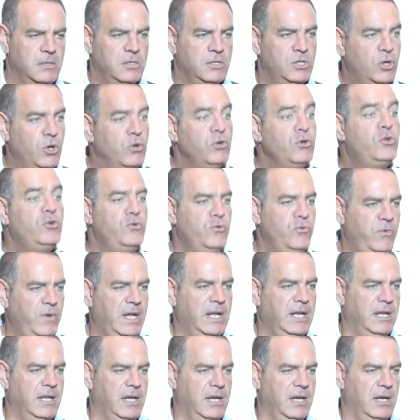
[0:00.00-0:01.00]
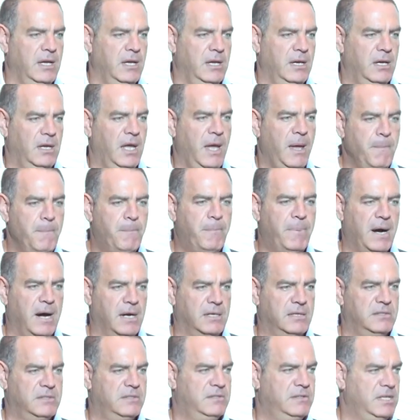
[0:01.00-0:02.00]
don't really
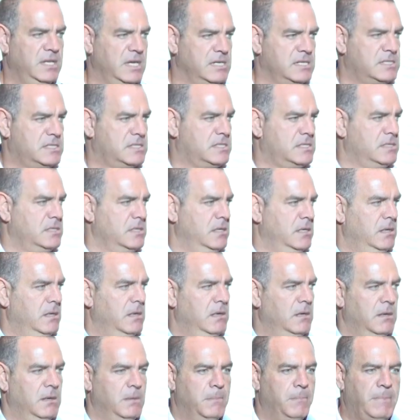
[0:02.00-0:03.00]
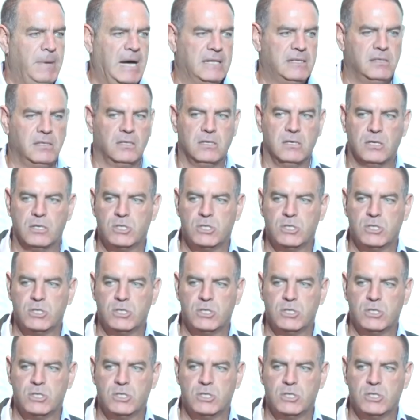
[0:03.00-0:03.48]
impact this battle.